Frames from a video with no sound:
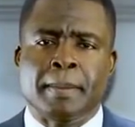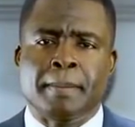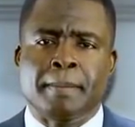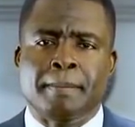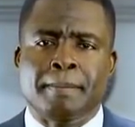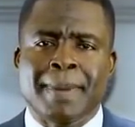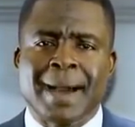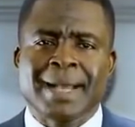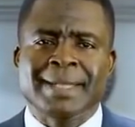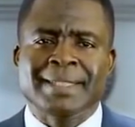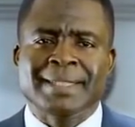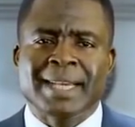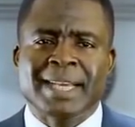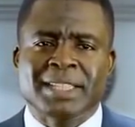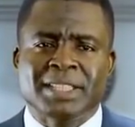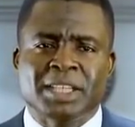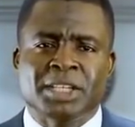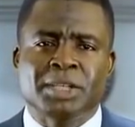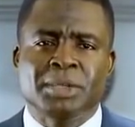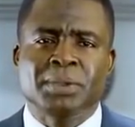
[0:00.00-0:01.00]
mass
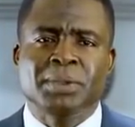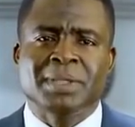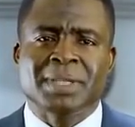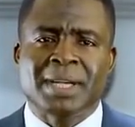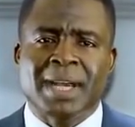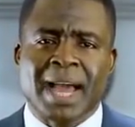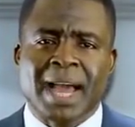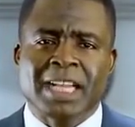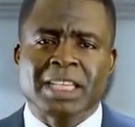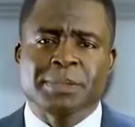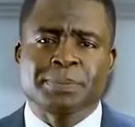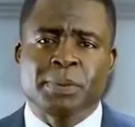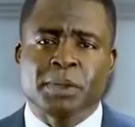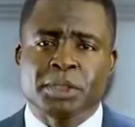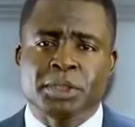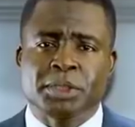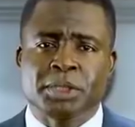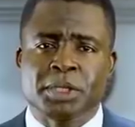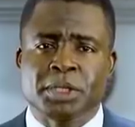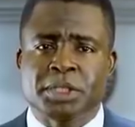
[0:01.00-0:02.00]
execute large
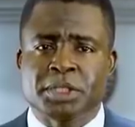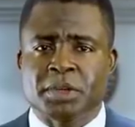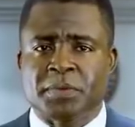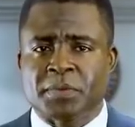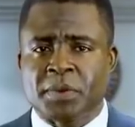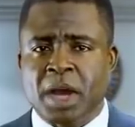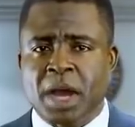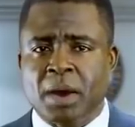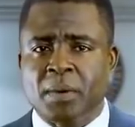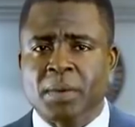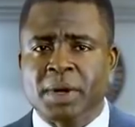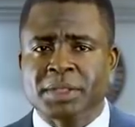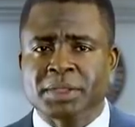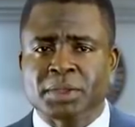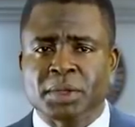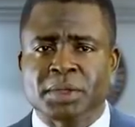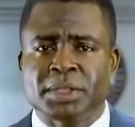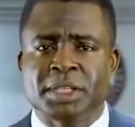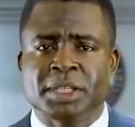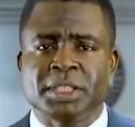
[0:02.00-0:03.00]
portions of our
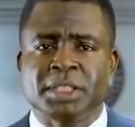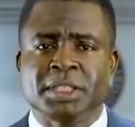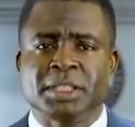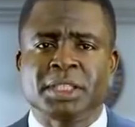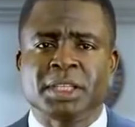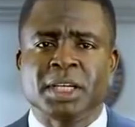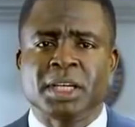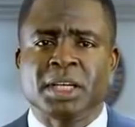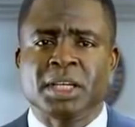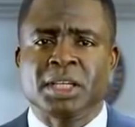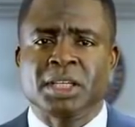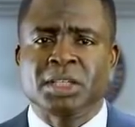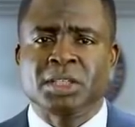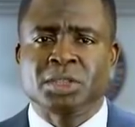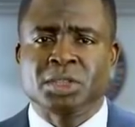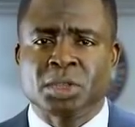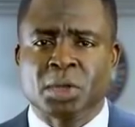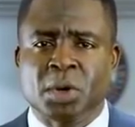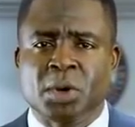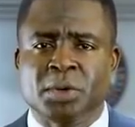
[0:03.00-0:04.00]
southern
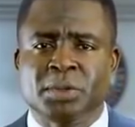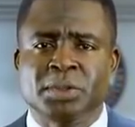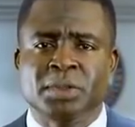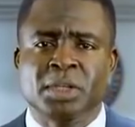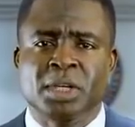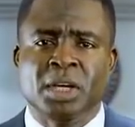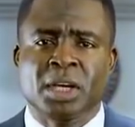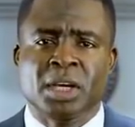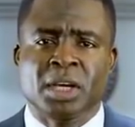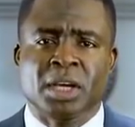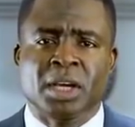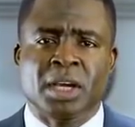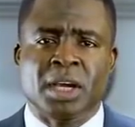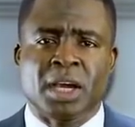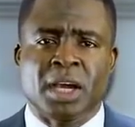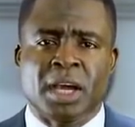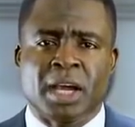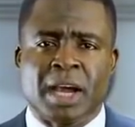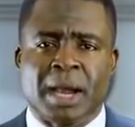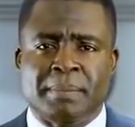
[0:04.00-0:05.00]
zone
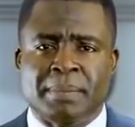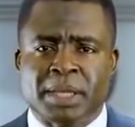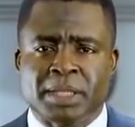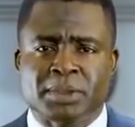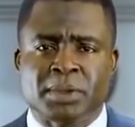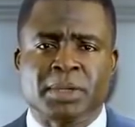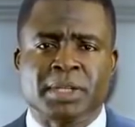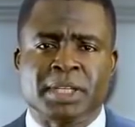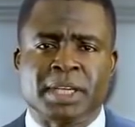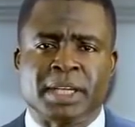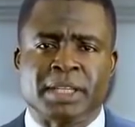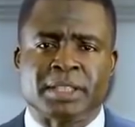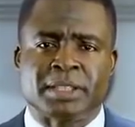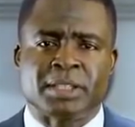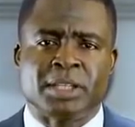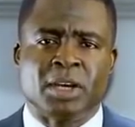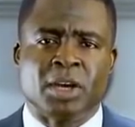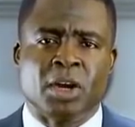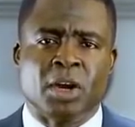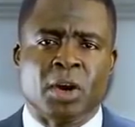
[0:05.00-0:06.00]

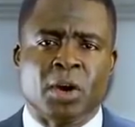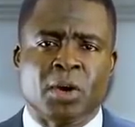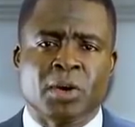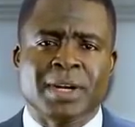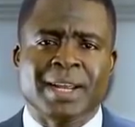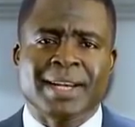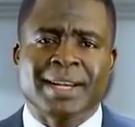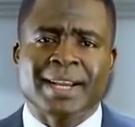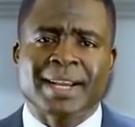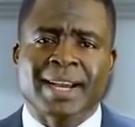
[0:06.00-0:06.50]
Ambazonians under the